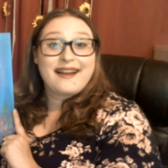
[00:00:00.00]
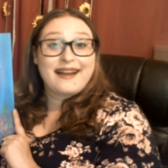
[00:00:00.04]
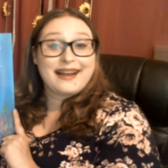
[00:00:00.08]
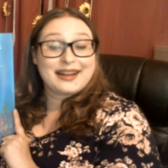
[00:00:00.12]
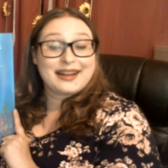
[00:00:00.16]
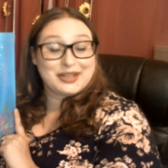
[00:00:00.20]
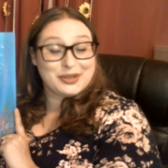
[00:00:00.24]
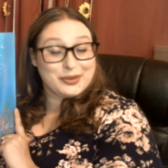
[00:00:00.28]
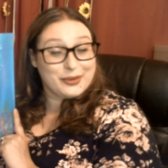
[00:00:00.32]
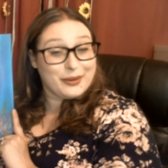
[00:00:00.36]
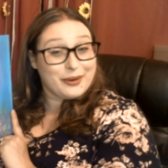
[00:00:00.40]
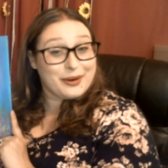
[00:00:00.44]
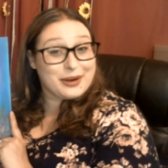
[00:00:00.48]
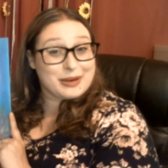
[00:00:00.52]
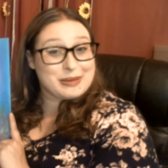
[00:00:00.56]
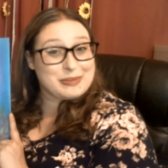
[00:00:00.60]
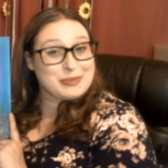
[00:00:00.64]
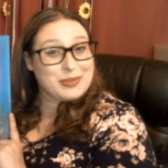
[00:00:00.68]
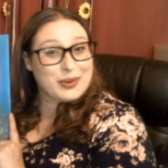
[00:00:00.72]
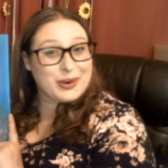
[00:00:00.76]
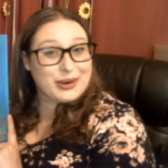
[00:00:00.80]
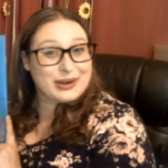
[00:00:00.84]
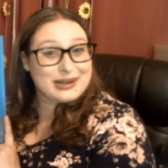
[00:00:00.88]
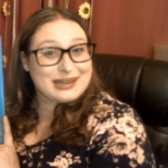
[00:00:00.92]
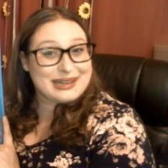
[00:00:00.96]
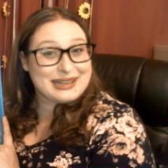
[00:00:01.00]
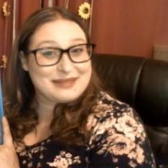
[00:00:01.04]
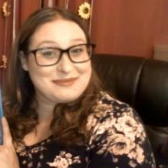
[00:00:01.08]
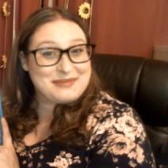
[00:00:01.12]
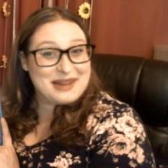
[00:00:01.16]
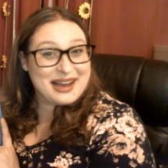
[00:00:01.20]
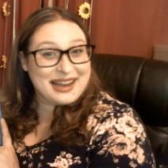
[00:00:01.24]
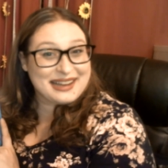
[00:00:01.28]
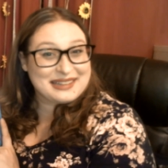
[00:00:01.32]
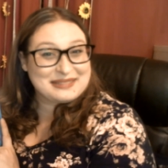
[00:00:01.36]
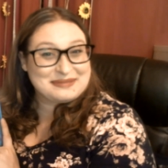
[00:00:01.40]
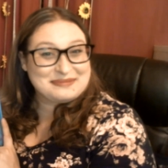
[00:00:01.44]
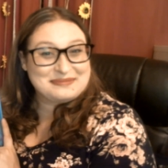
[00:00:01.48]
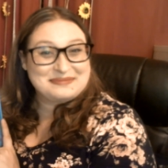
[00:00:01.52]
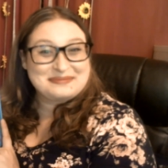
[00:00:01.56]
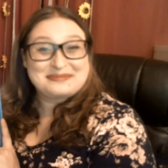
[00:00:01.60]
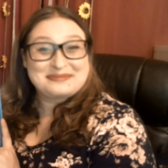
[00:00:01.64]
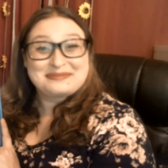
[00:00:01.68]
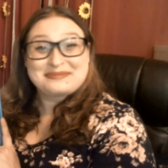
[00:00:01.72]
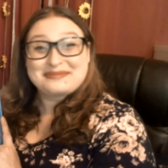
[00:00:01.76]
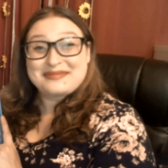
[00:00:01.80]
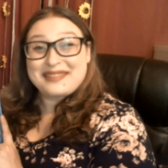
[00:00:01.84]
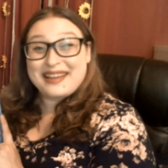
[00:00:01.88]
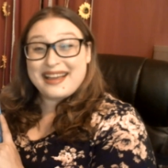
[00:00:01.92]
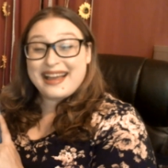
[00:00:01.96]
And you are important in mine.
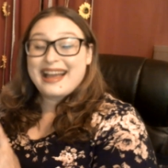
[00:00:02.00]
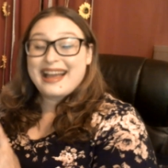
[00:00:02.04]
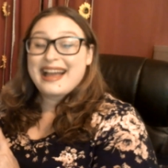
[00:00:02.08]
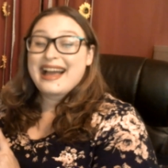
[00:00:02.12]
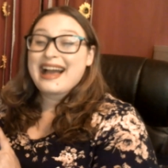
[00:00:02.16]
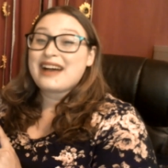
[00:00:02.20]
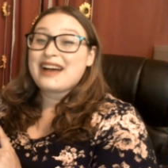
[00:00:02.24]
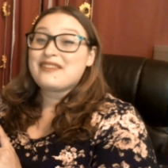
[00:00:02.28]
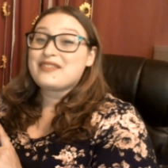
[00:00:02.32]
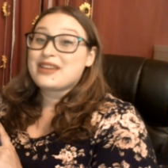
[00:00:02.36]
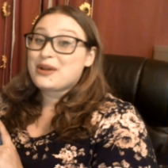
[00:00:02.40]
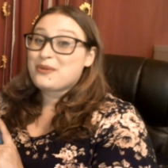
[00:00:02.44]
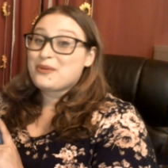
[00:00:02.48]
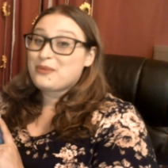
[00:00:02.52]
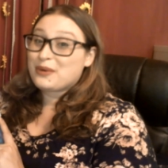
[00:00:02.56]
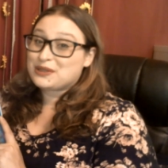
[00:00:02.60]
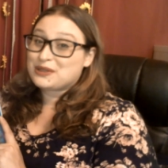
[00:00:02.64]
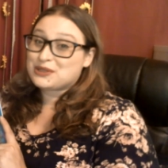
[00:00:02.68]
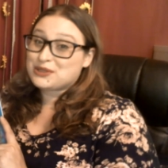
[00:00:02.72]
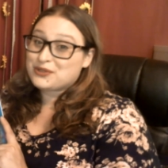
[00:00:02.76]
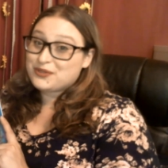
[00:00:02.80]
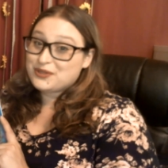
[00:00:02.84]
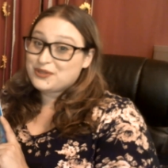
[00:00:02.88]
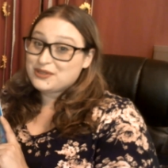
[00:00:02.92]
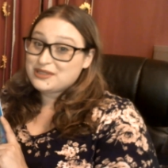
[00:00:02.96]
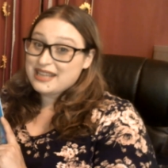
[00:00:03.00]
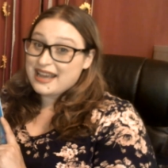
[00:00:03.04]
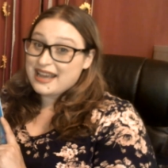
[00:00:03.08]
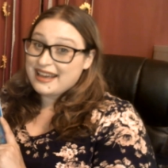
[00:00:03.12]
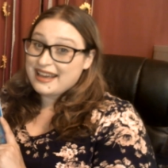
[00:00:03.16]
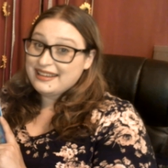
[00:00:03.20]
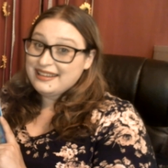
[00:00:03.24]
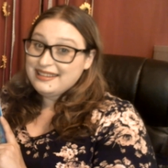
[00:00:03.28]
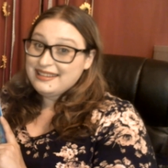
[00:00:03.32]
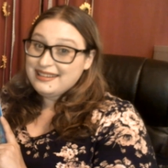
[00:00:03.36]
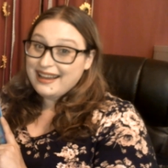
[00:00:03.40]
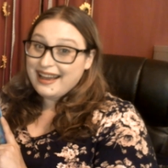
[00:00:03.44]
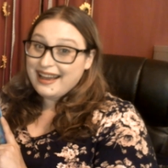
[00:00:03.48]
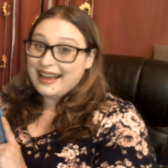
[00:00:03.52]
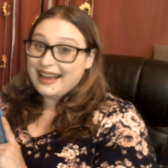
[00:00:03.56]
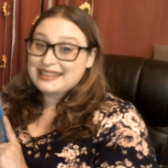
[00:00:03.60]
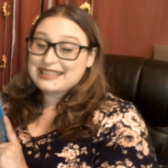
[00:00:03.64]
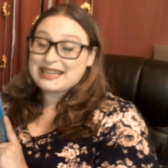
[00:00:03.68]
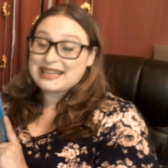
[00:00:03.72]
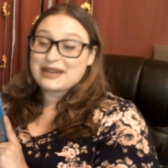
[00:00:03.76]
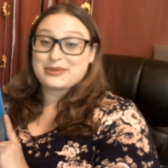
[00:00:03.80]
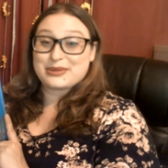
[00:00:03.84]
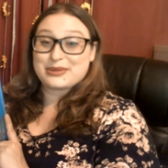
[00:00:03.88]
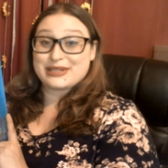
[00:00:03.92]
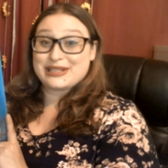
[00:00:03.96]
Have a wonderful day, and
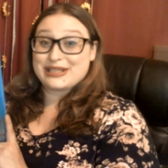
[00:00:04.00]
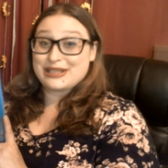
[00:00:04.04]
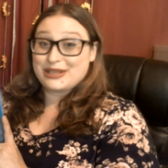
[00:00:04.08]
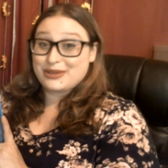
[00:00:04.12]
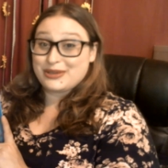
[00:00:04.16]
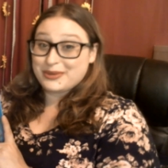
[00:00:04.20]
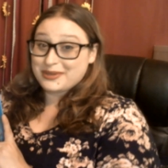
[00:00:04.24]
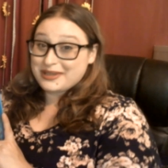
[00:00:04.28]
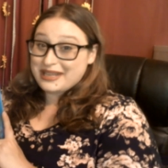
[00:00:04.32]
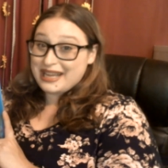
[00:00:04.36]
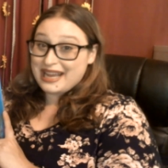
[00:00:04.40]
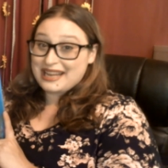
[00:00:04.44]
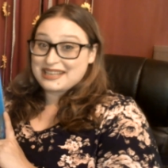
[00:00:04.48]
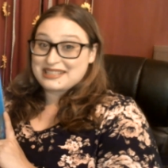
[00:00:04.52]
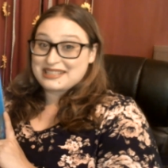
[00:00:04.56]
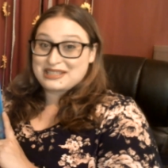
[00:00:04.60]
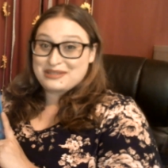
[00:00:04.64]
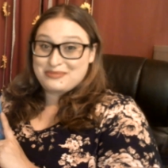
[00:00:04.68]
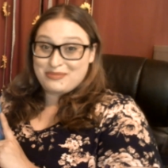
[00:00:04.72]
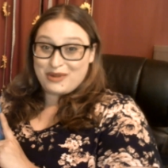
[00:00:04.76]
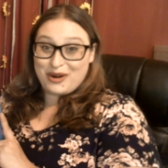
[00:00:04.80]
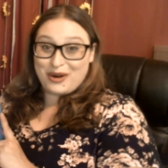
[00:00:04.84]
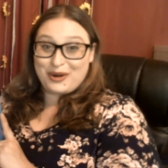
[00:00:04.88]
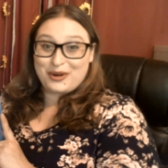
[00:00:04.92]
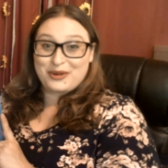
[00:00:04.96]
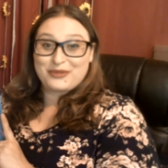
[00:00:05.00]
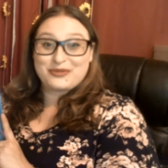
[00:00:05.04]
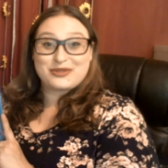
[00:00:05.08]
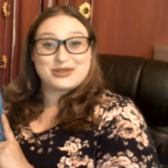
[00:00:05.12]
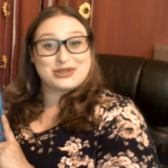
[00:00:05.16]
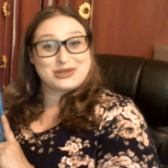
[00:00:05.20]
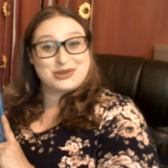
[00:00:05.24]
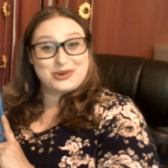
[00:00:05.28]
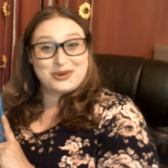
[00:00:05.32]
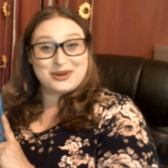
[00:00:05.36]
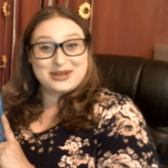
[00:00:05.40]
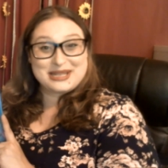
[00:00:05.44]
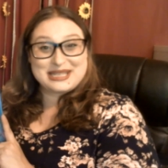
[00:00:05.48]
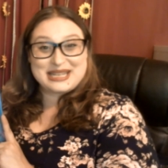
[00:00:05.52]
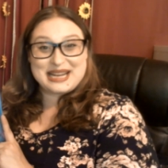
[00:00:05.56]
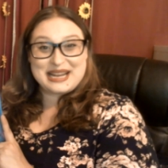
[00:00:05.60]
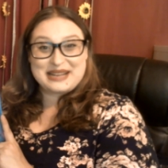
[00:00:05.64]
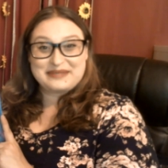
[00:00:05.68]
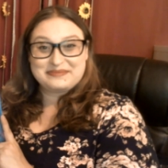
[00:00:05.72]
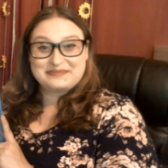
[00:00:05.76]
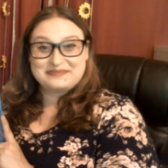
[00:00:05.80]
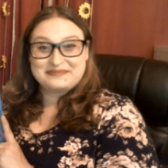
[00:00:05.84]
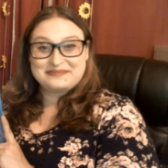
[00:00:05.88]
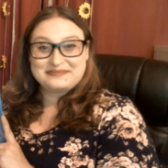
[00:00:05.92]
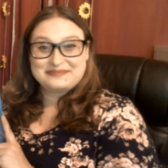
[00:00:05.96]
I will see you again tomorrow for story time.